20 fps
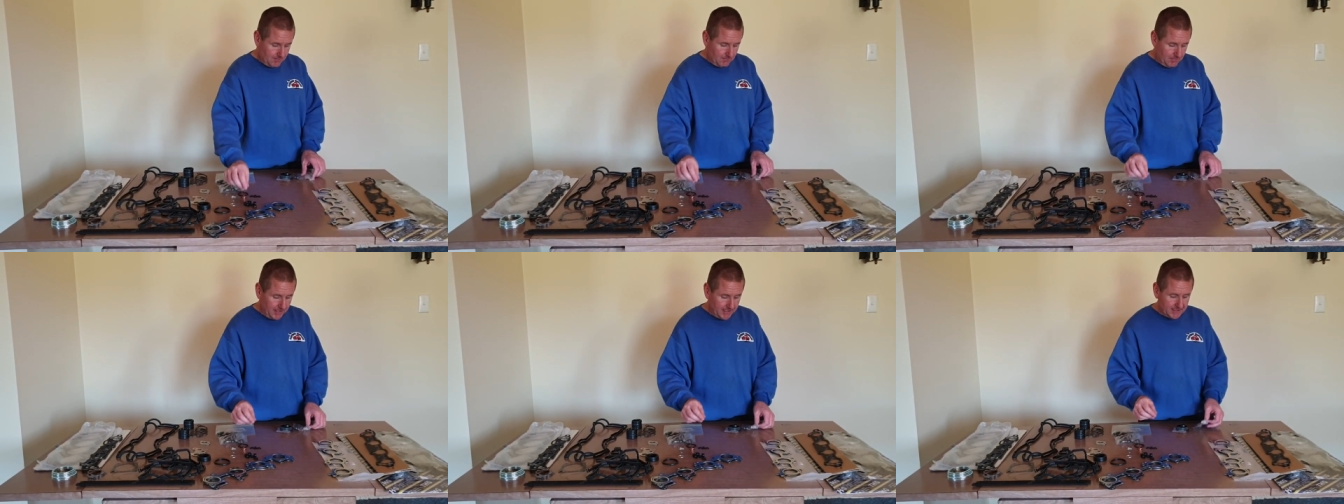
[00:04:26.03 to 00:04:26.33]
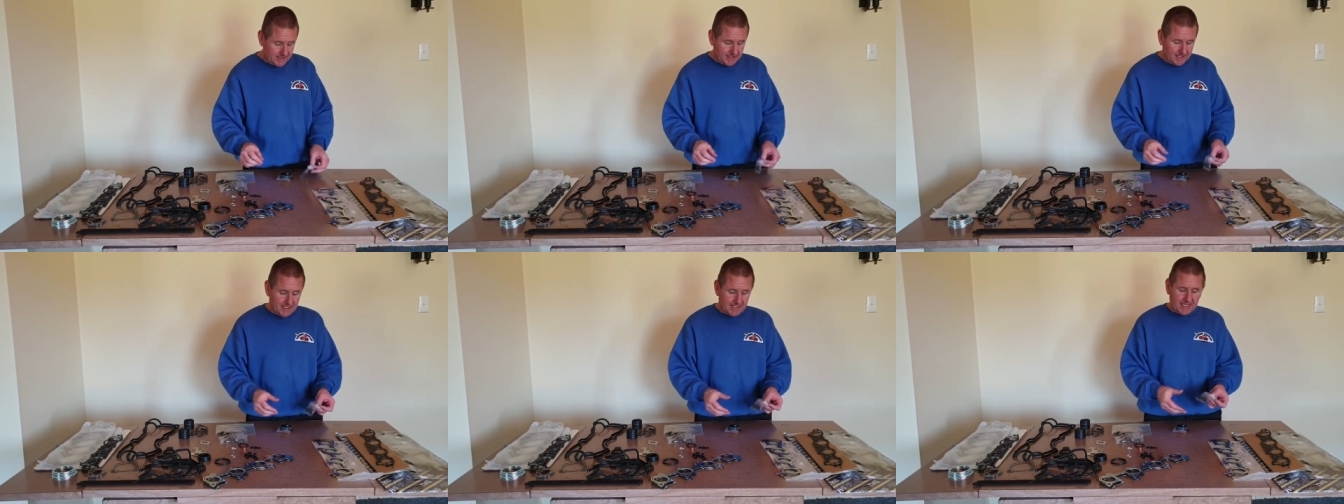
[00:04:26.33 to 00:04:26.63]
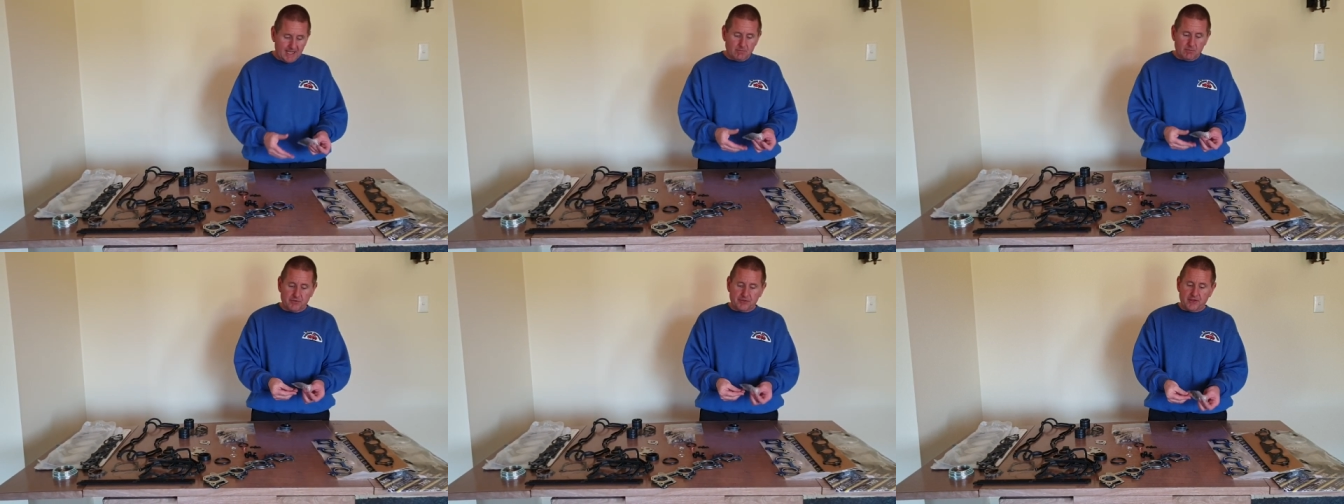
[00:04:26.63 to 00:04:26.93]
but it didn't
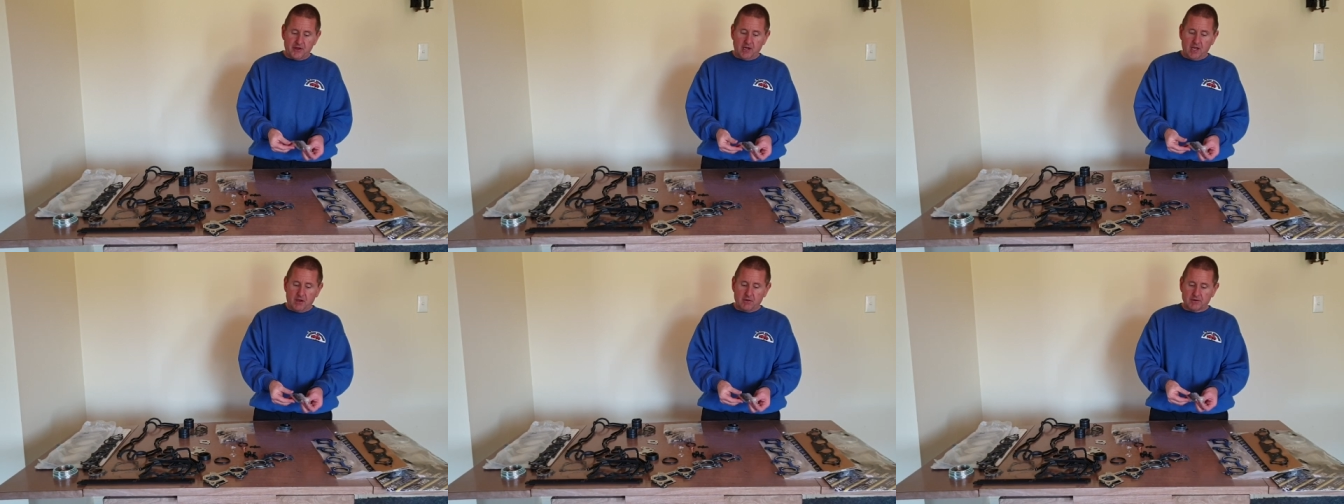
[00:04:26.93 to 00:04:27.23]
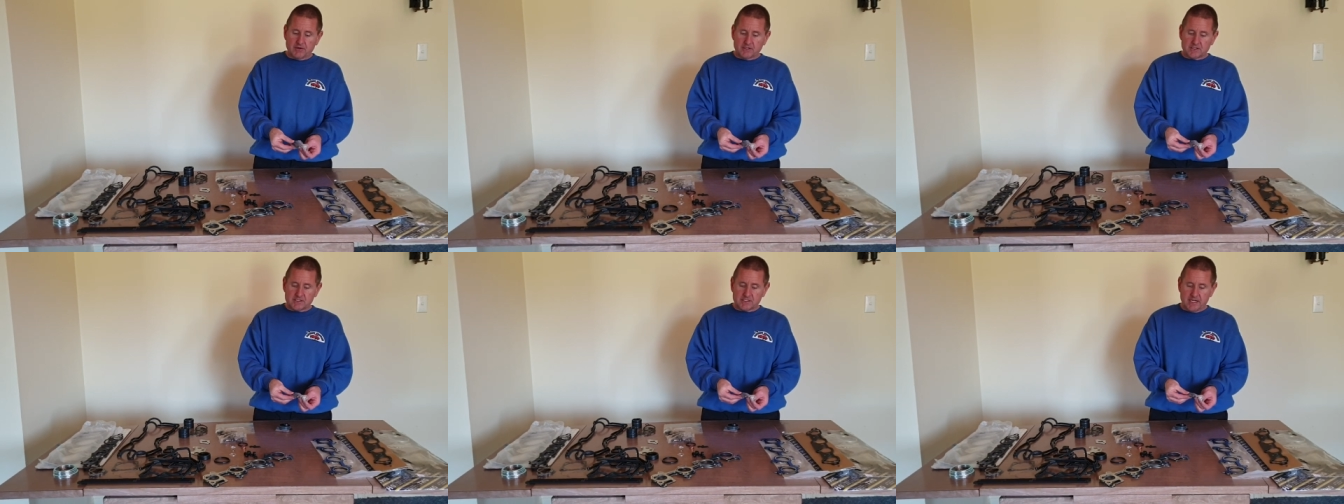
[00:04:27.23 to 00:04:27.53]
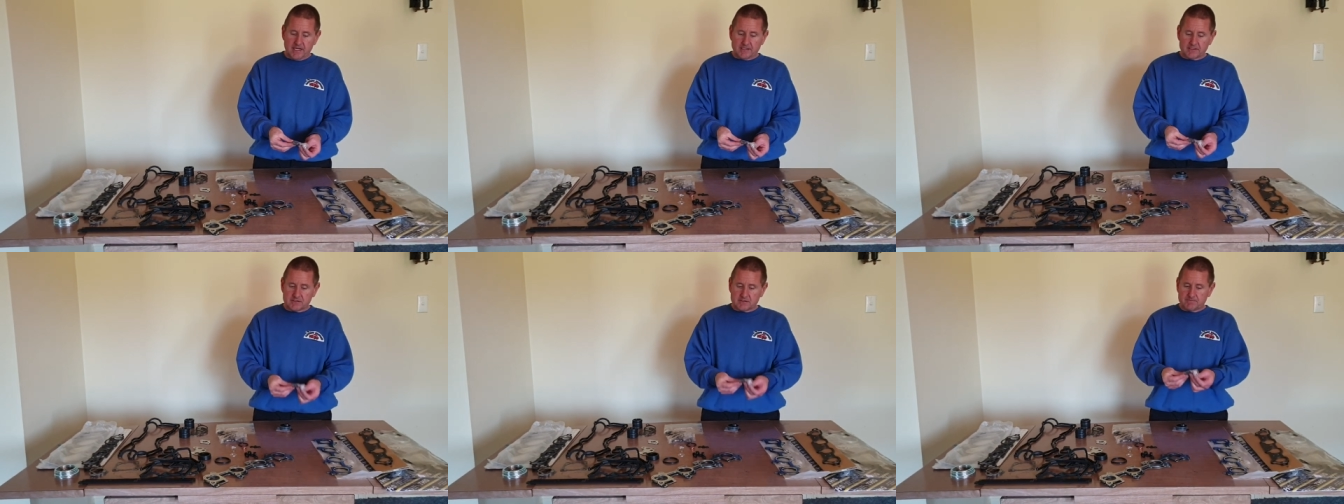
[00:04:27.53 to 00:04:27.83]
come with the lower
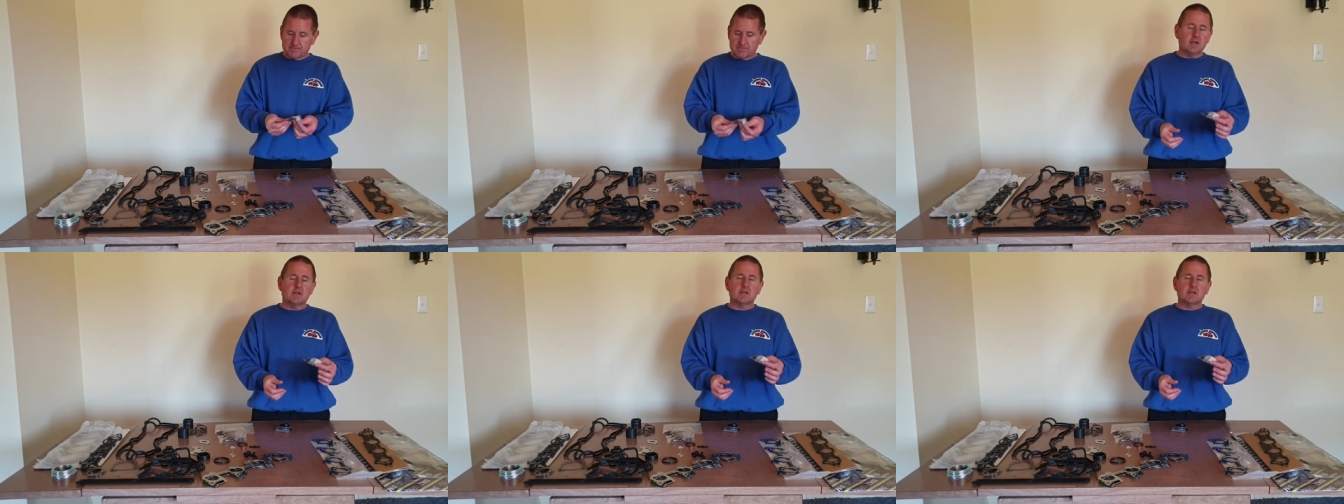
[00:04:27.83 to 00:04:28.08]
insulators.